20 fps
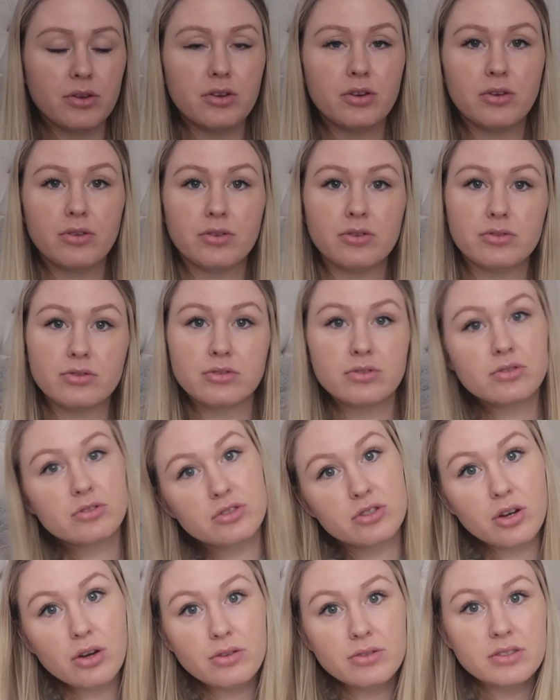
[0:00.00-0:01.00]
you know, those
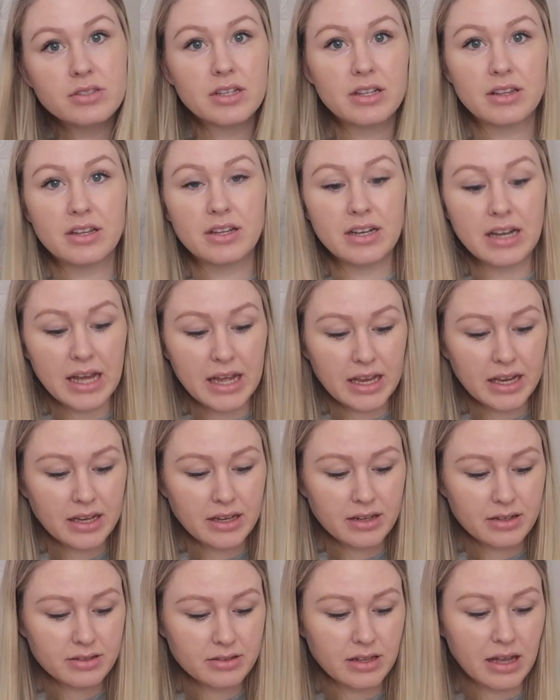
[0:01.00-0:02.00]
jolts in the night
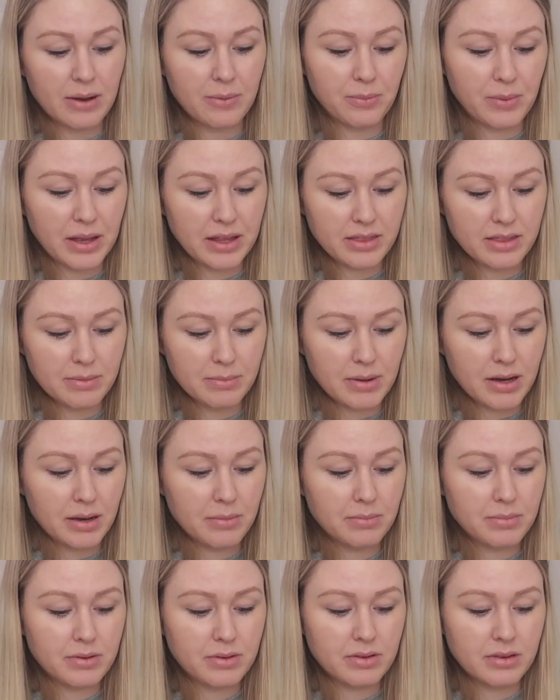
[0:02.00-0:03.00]
that wake them
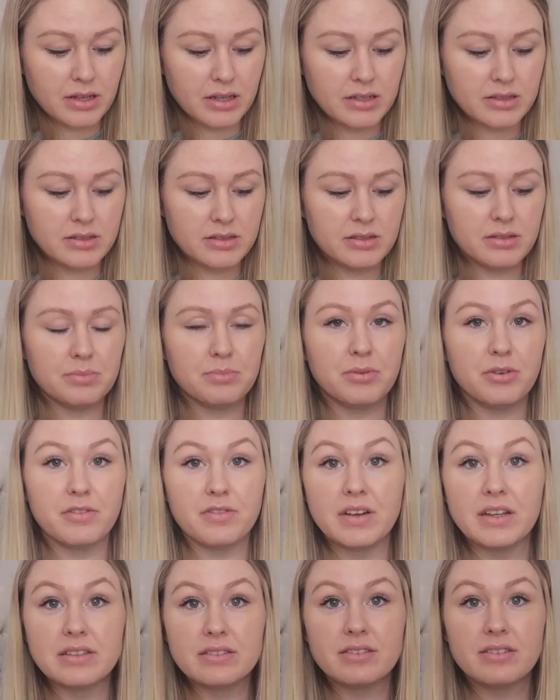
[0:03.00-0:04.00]
up, this
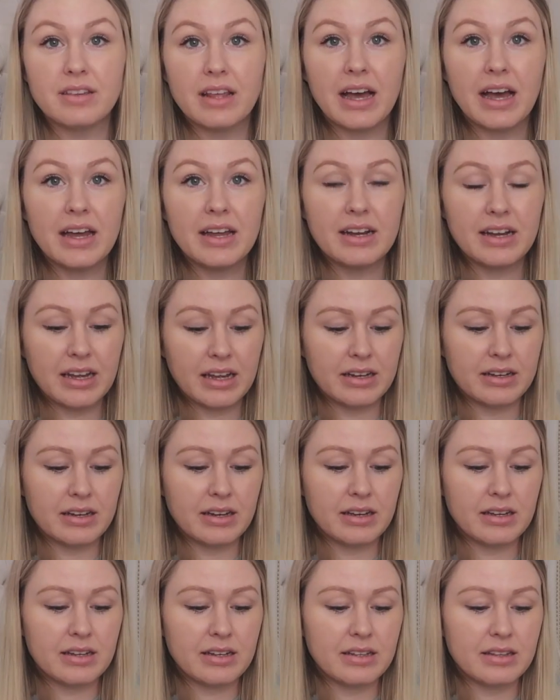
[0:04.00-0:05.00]
prevents that,
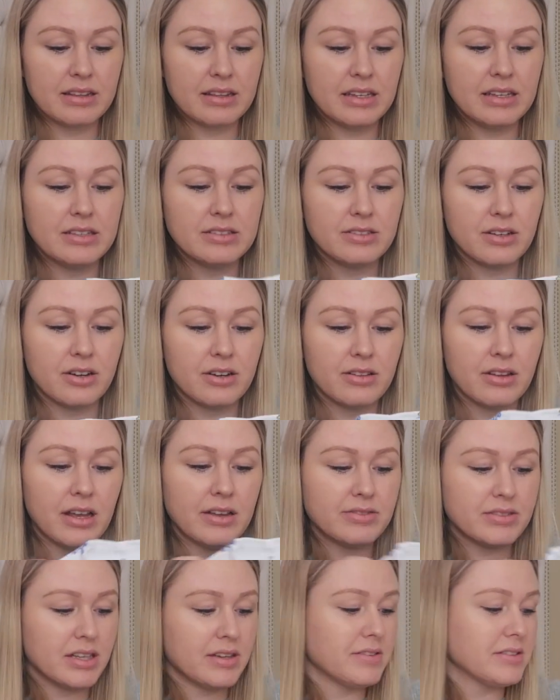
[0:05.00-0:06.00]
and these are
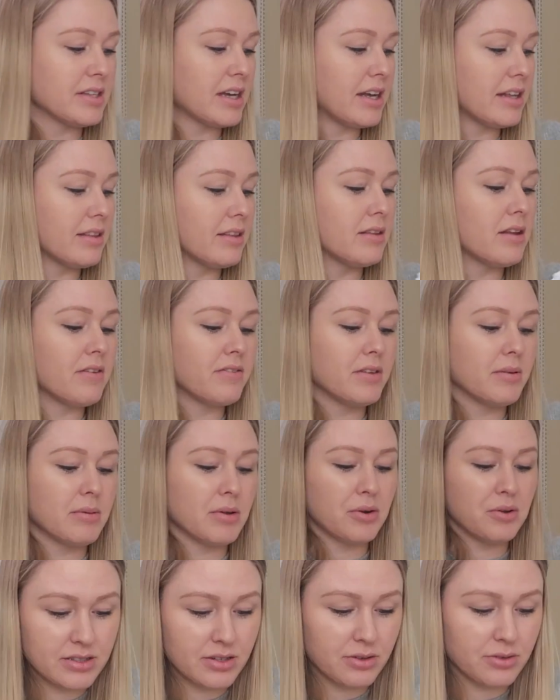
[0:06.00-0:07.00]
lifesavers. I love
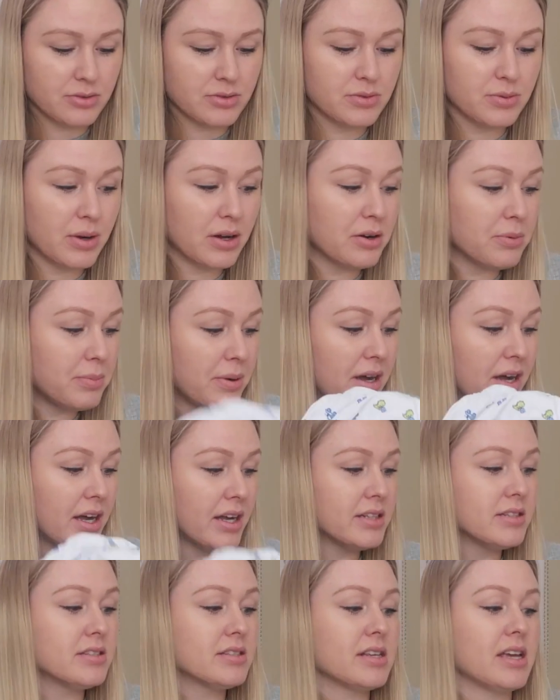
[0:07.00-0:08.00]
them. So swaddle
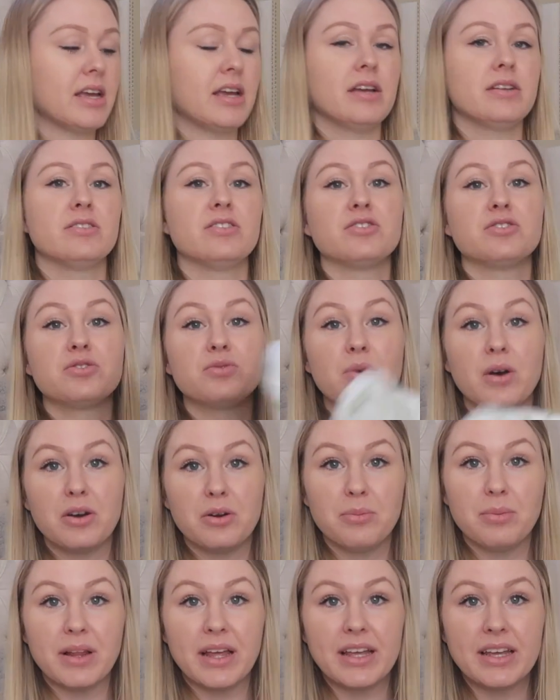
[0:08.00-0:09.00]
pods and
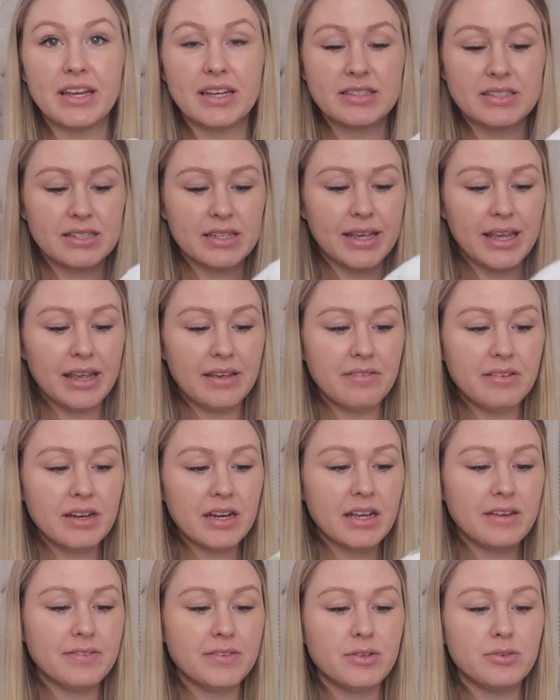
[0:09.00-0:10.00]
swaddle blankets.
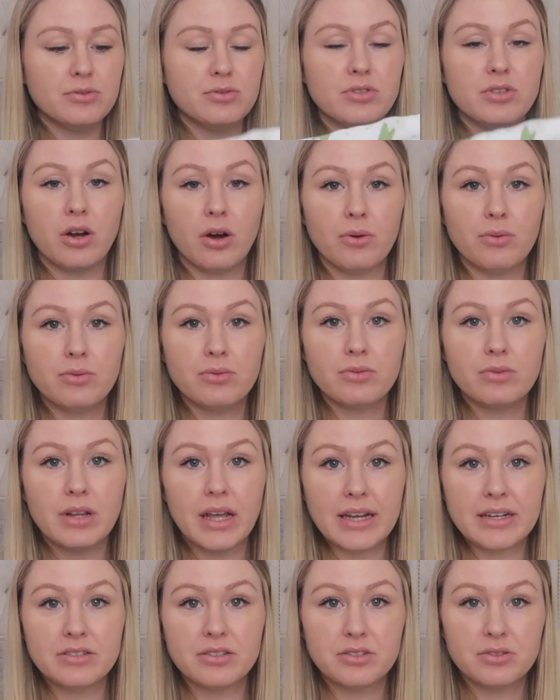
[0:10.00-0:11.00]
Even if you don't
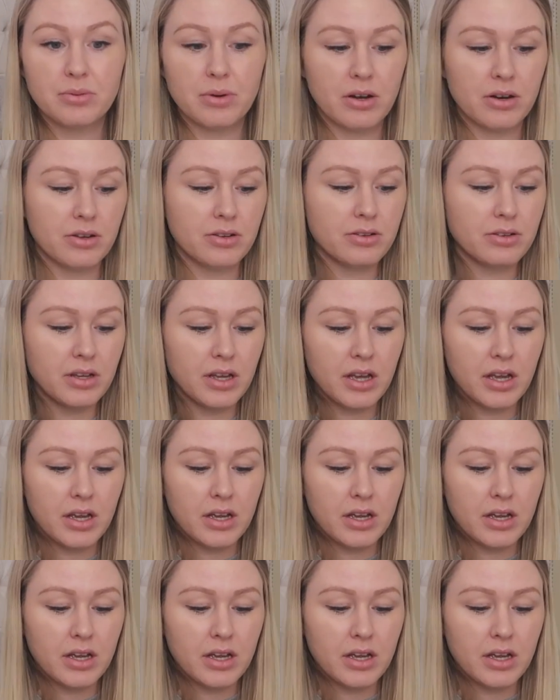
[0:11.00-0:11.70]
like to swaddle,